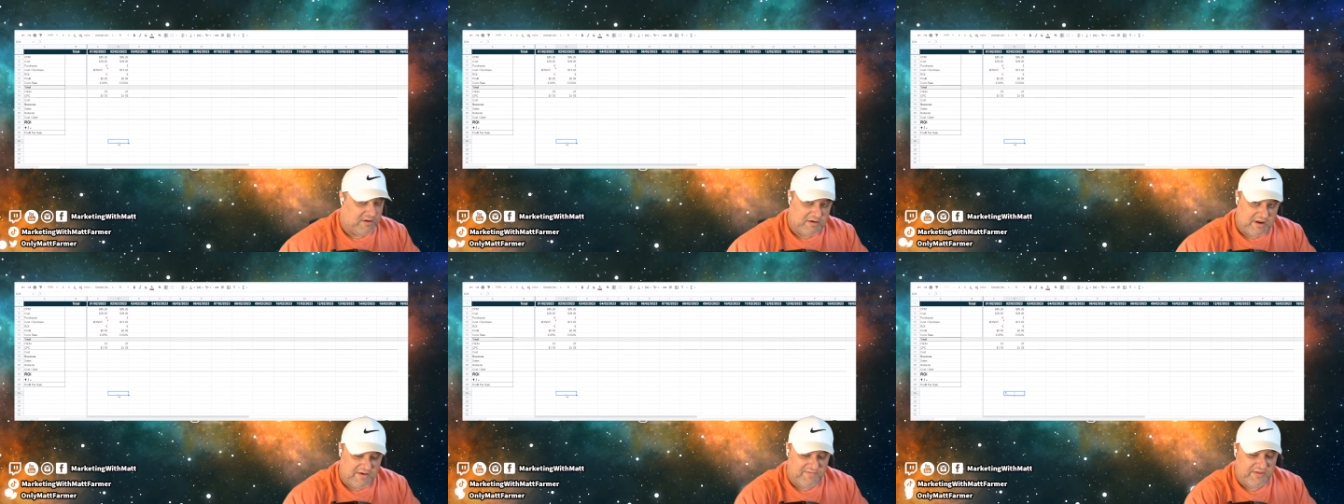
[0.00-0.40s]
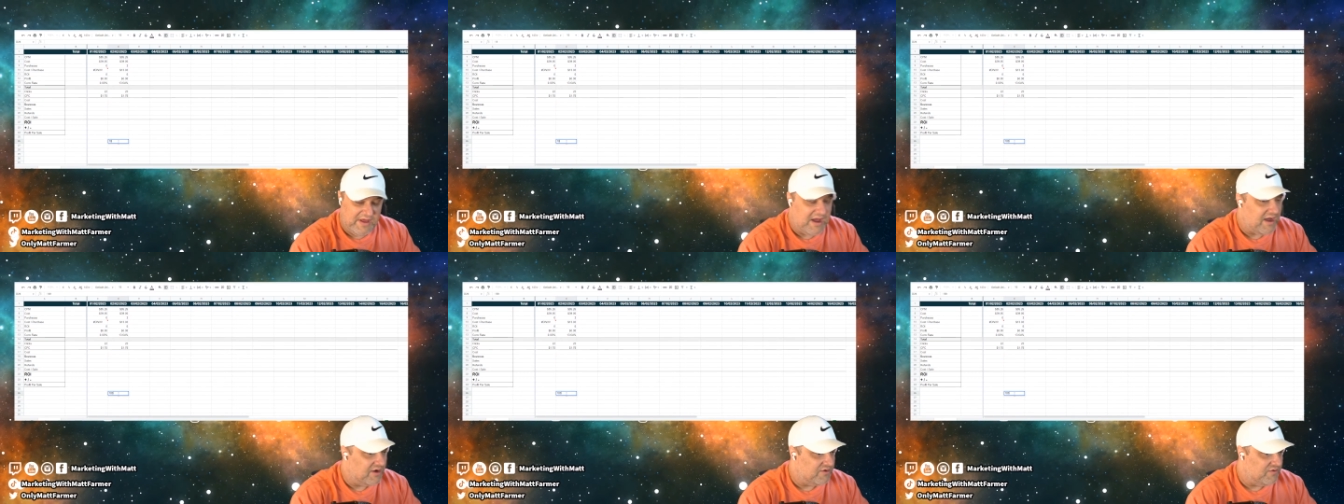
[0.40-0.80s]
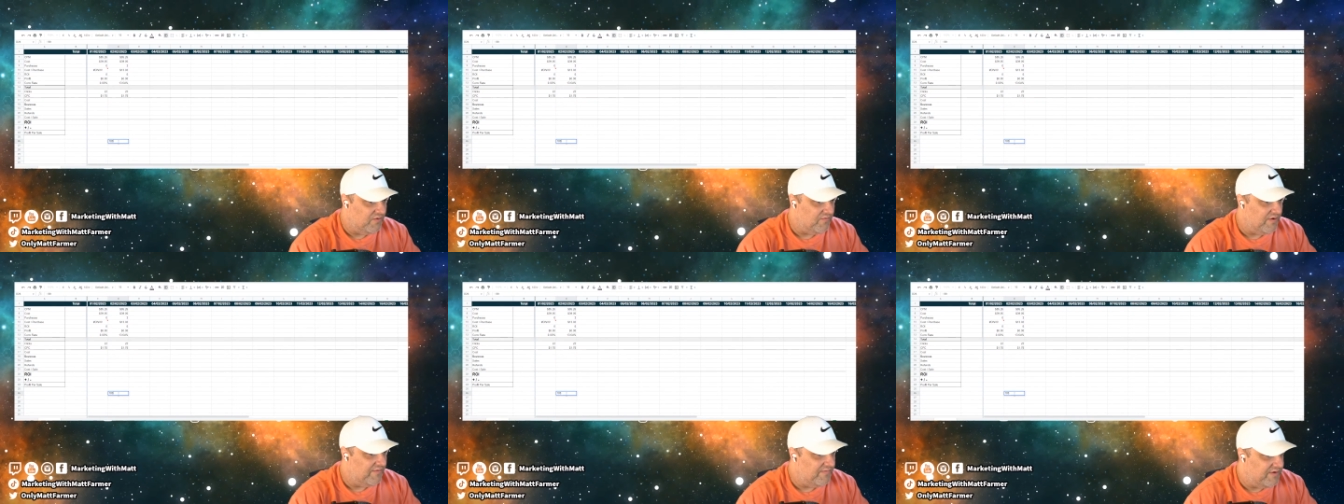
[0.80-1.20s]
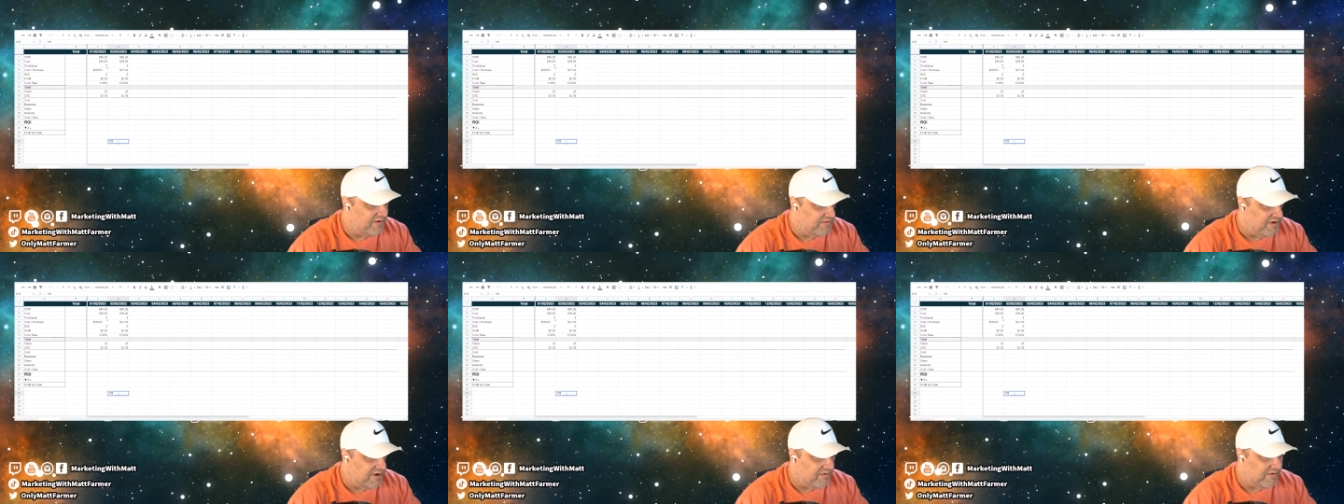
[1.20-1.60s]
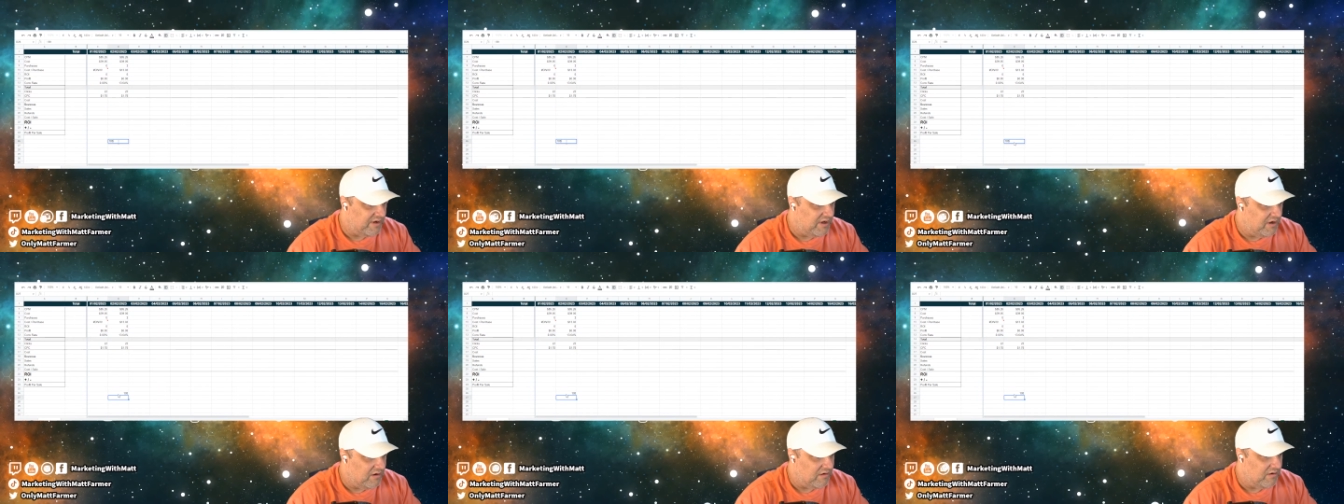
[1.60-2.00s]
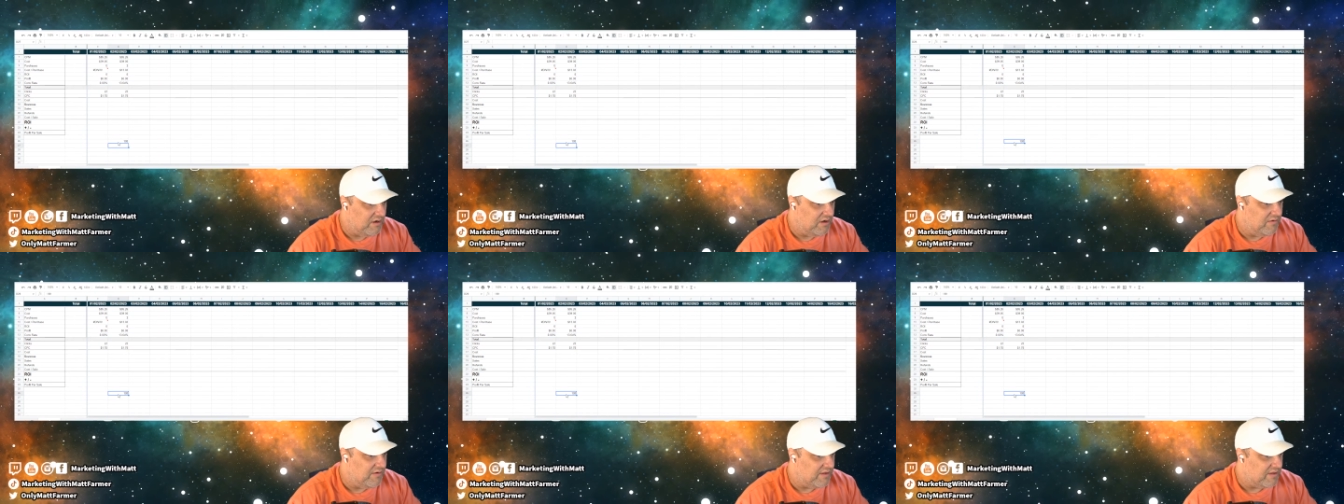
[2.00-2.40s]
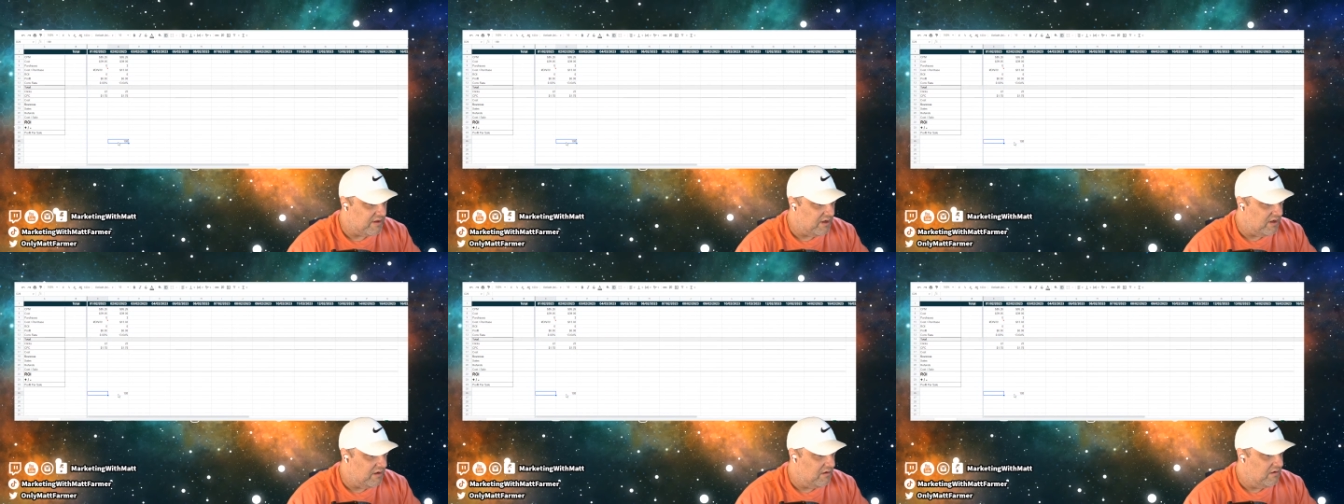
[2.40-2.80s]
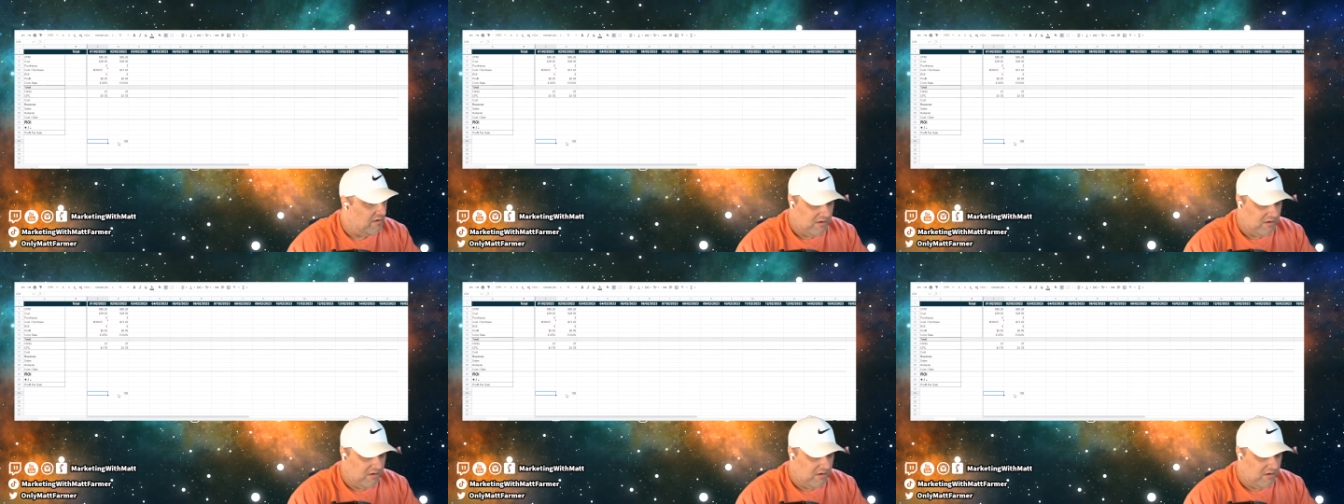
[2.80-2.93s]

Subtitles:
you'd have the actual revenue down here in USD.